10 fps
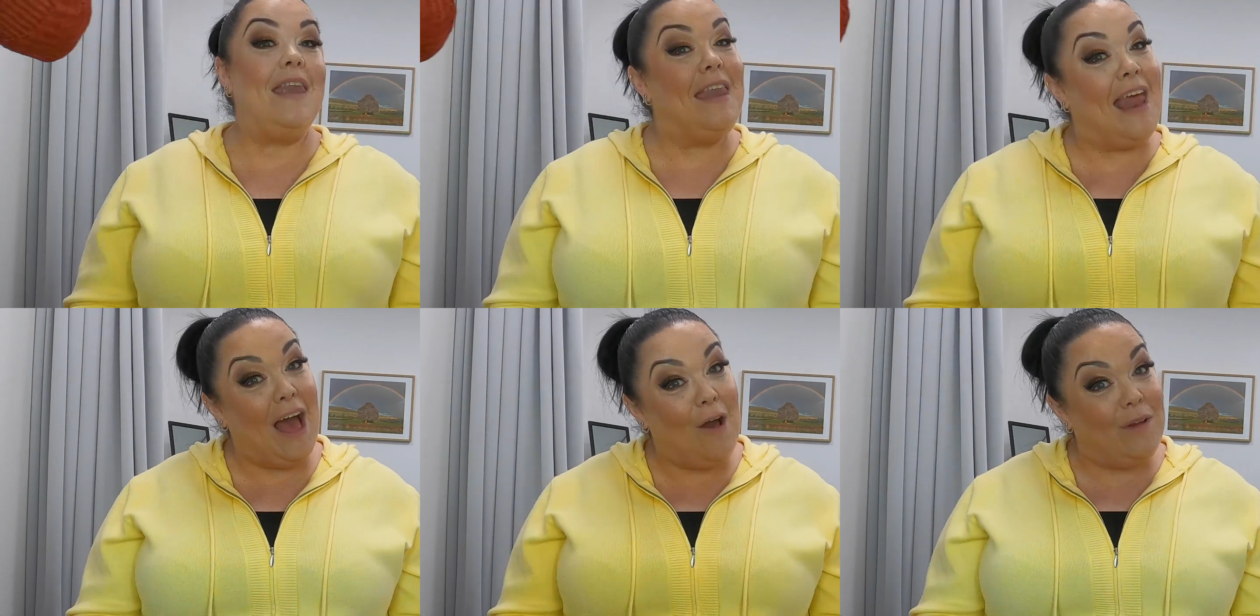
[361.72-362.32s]
Blush.
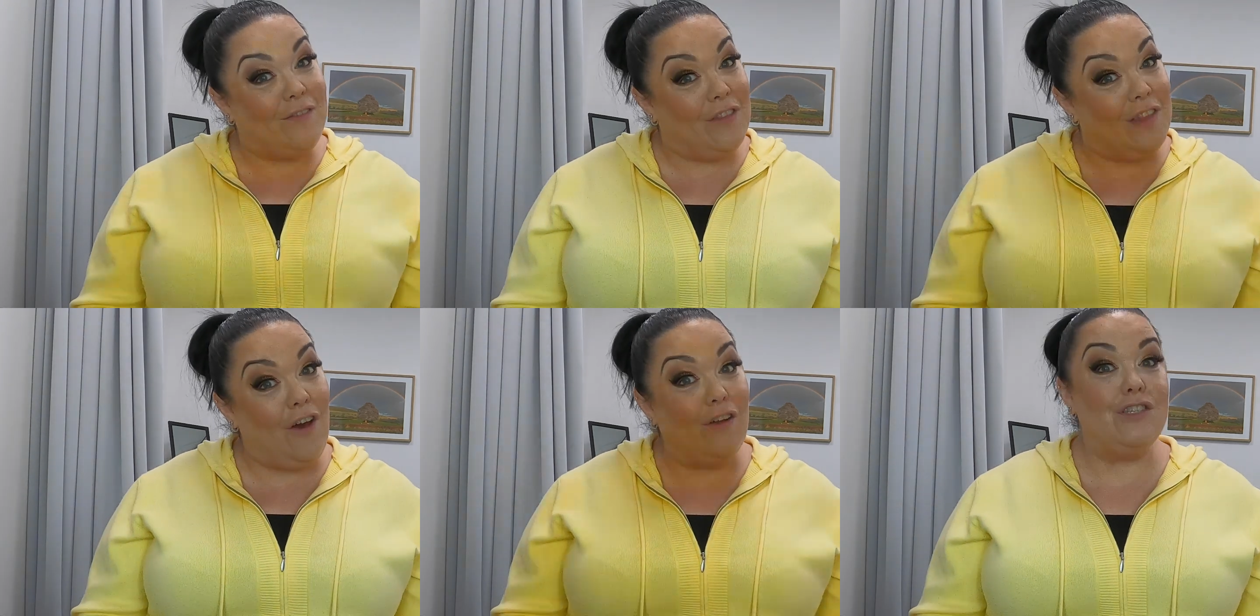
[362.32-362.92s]
Now we've done
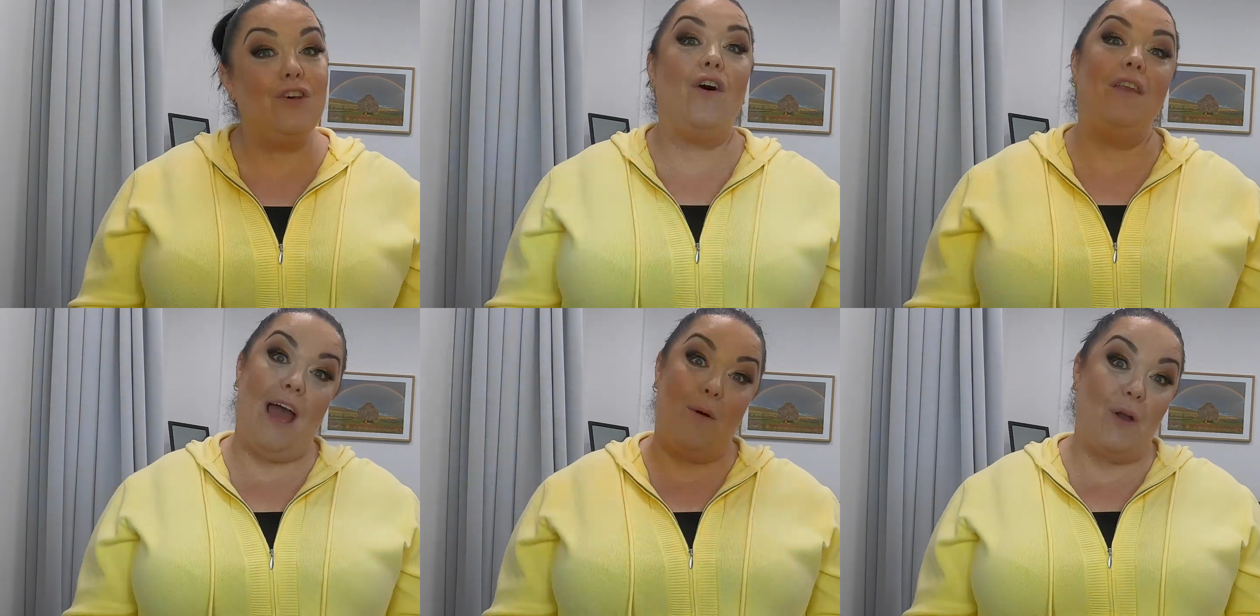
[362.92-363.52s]
the
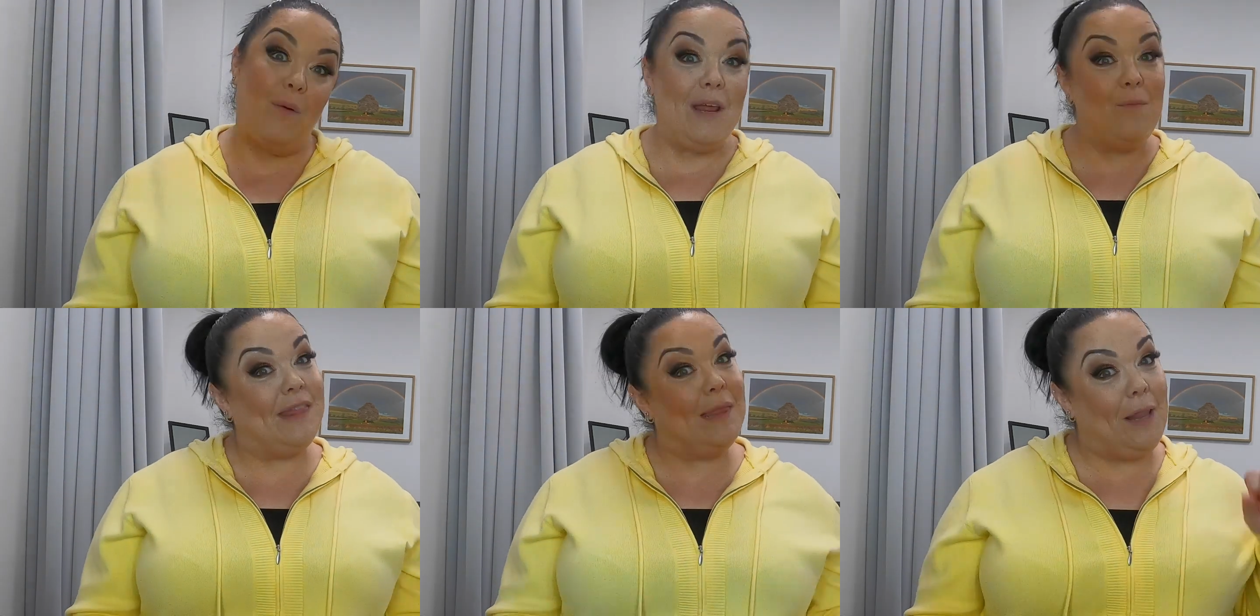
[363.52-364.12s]
contour, now we're going in
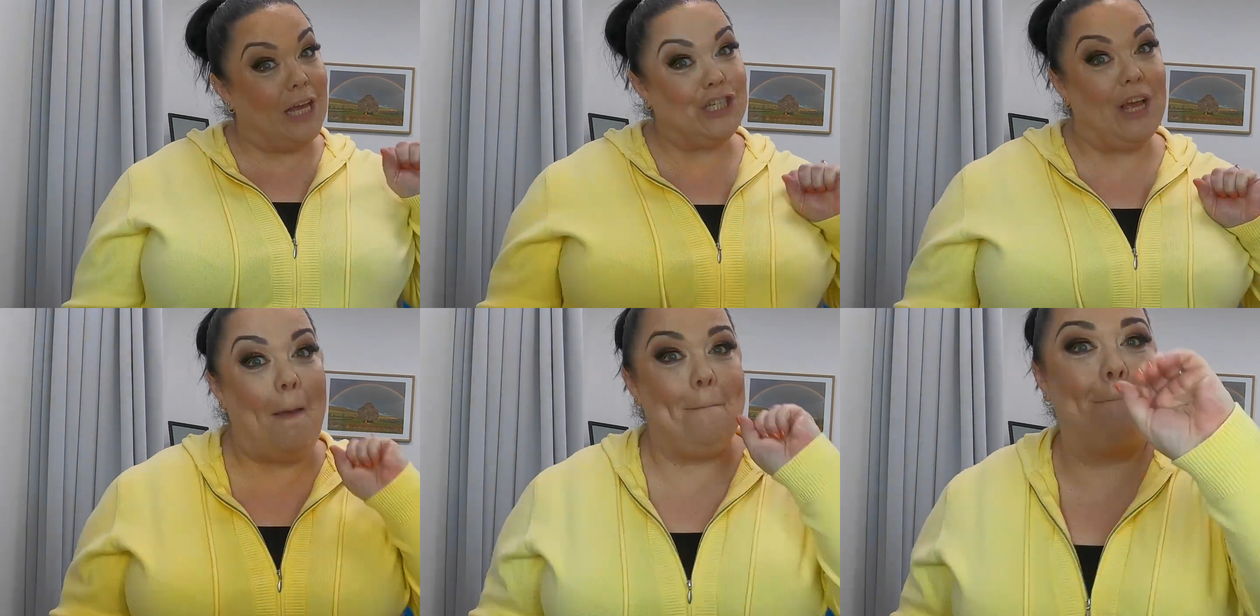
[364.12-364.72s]
with the blusher.